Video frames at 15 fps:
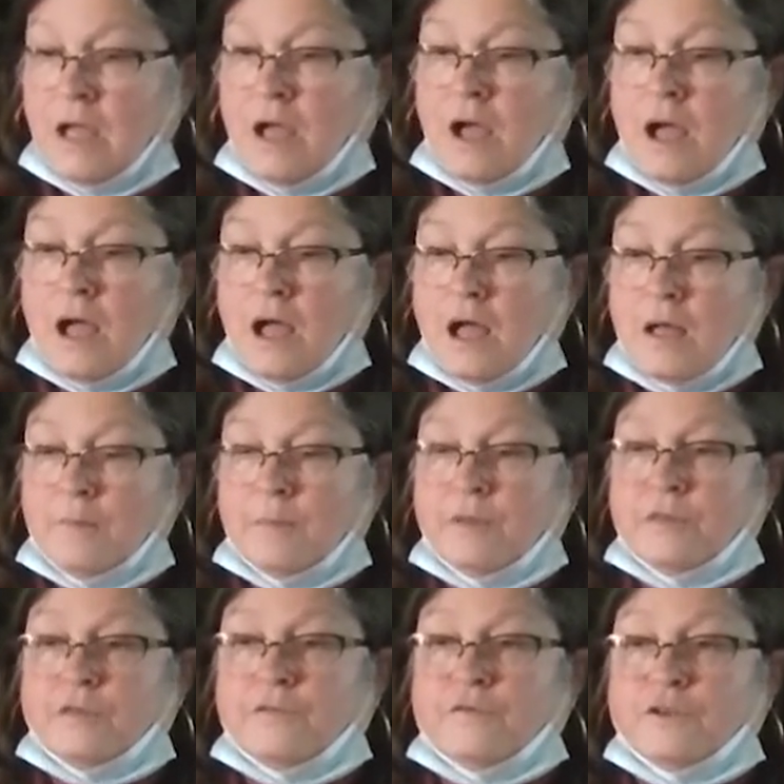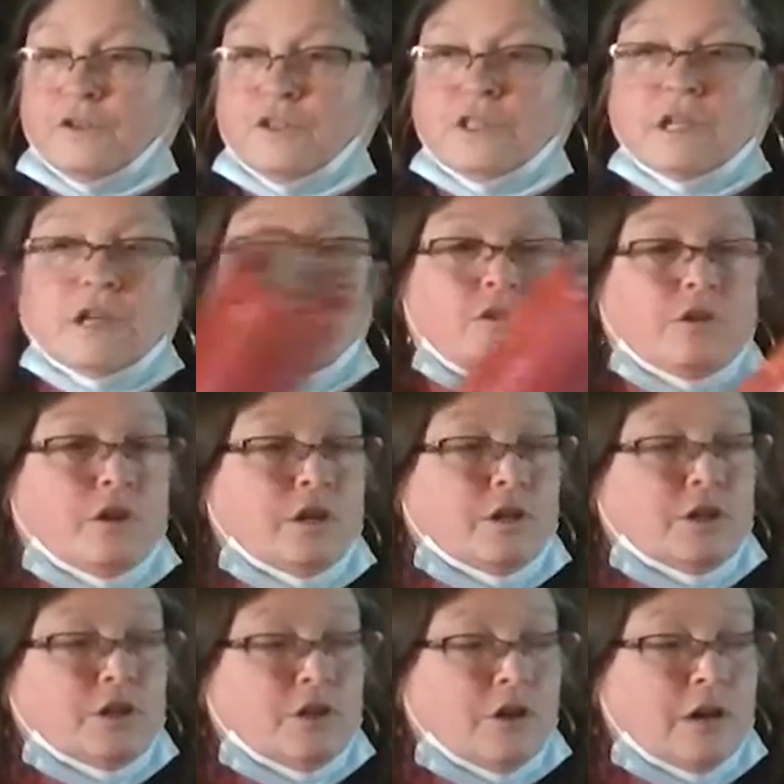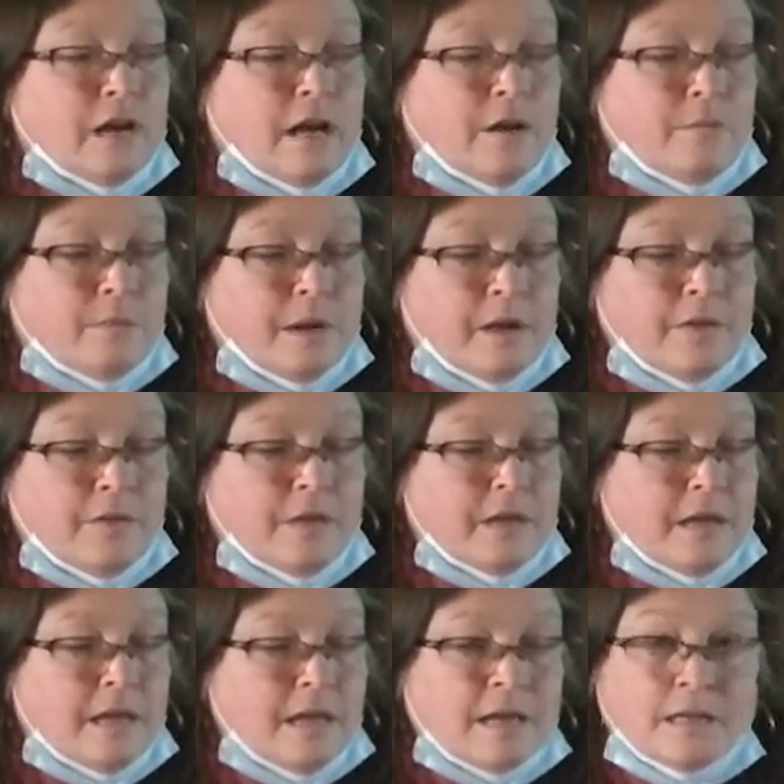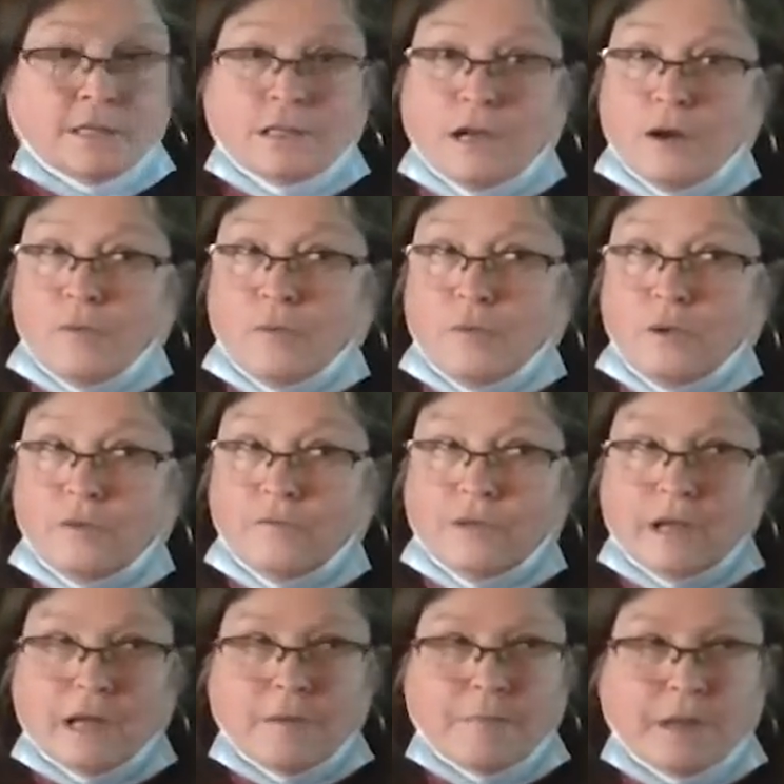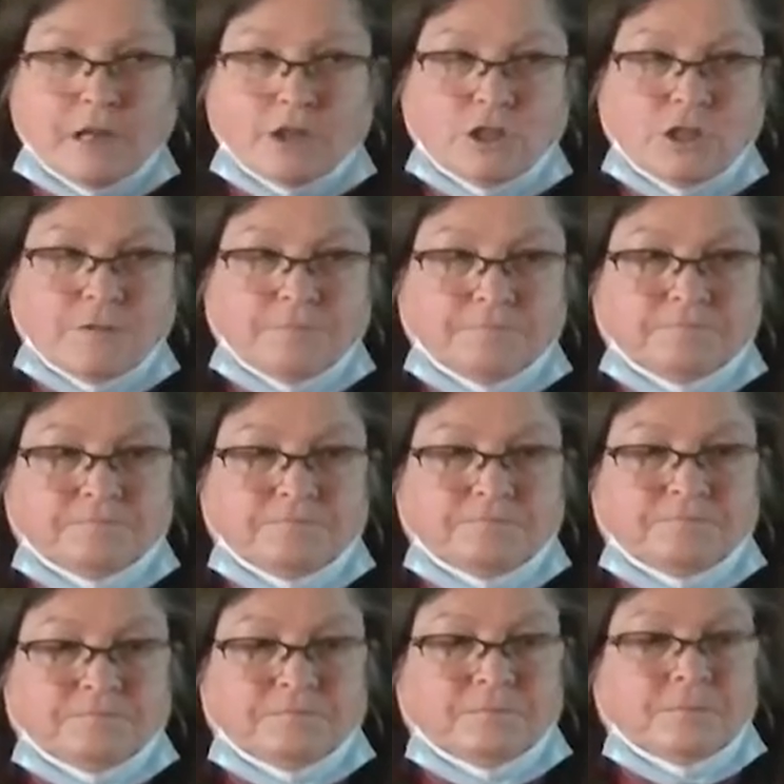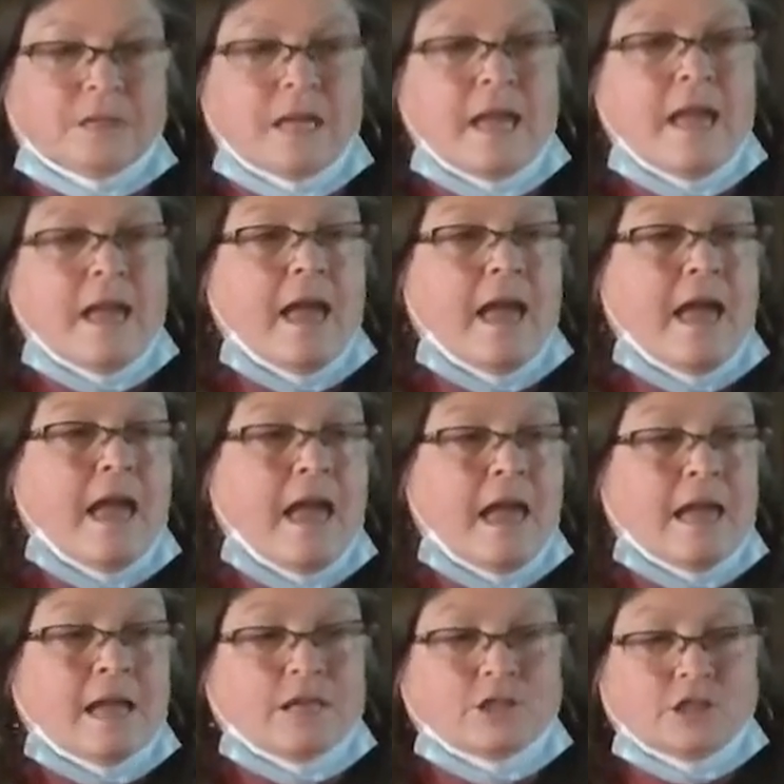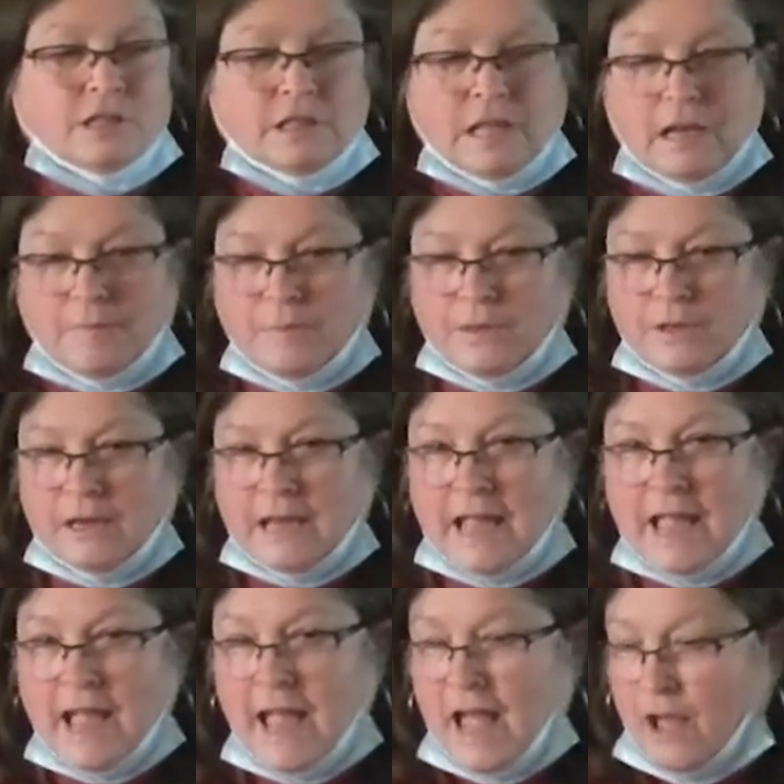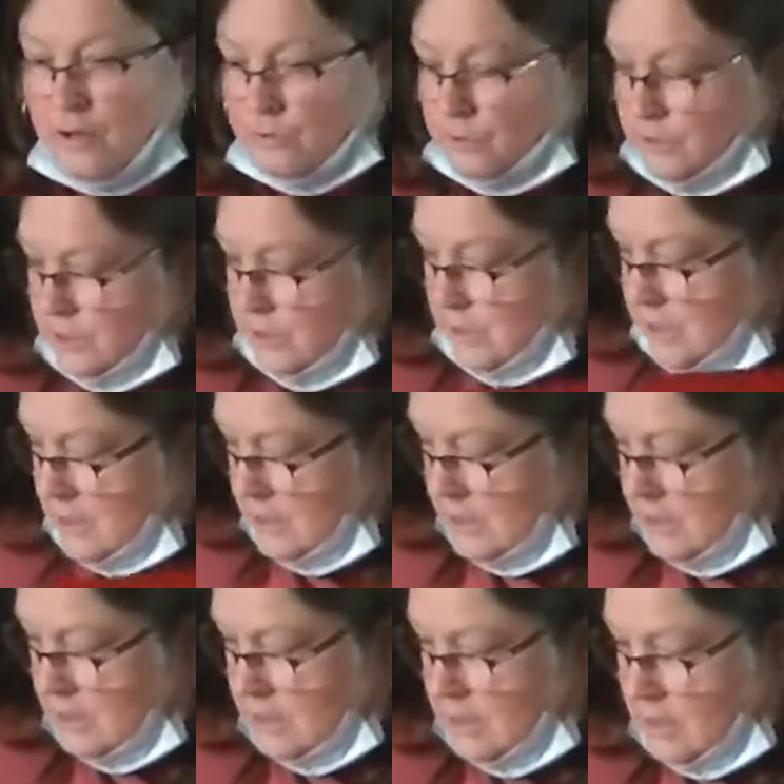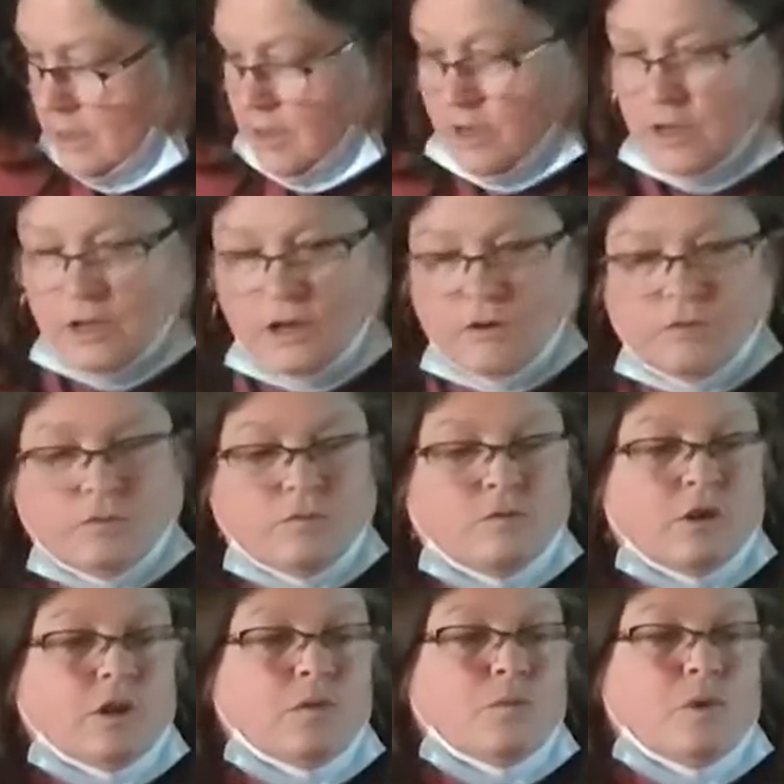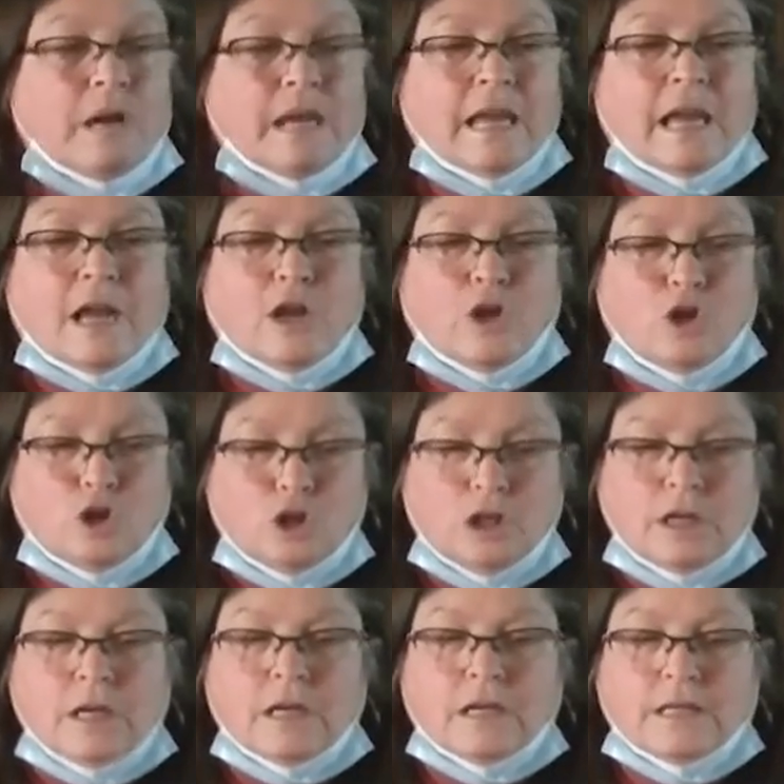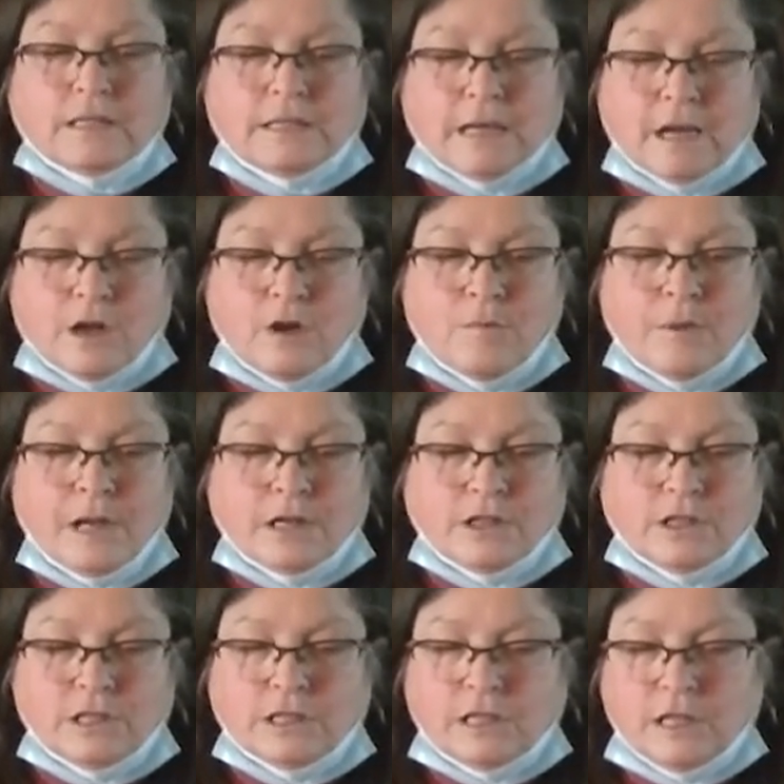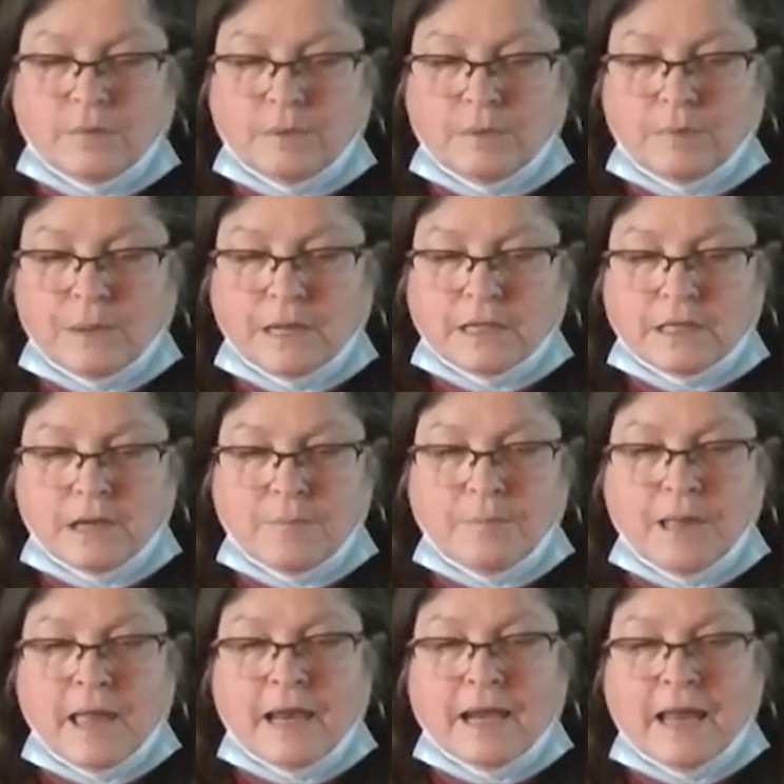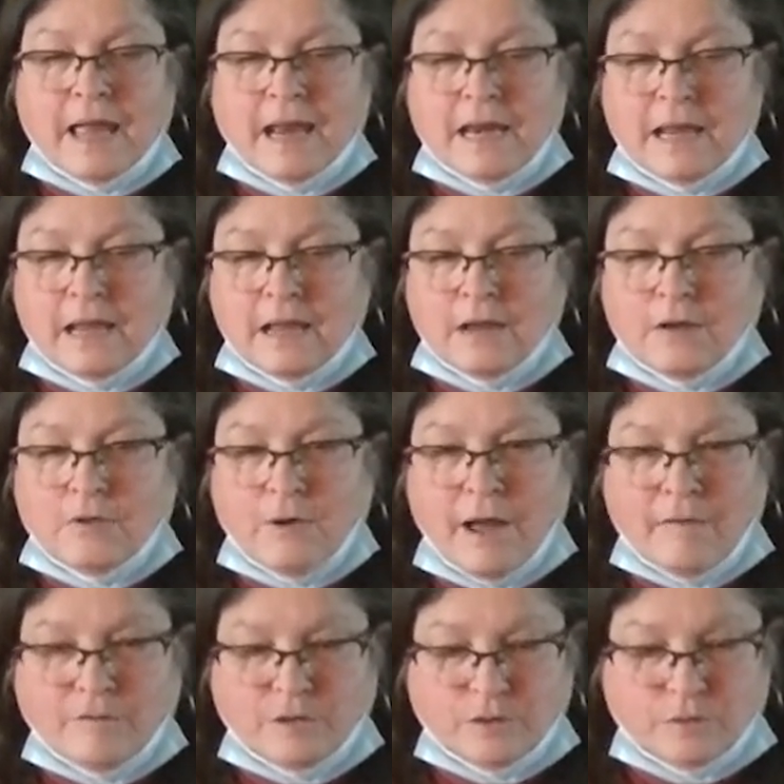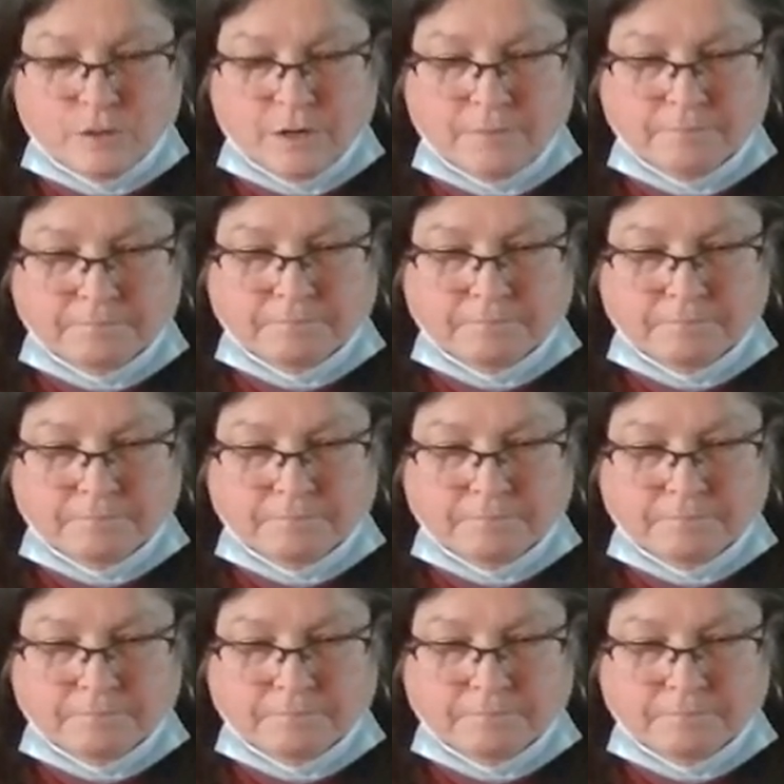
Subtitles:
The first thing you're going to start out with is a roll of Deco mesh. And just like building a house, you want to get good Deco mesh. This can be picked up at any craft store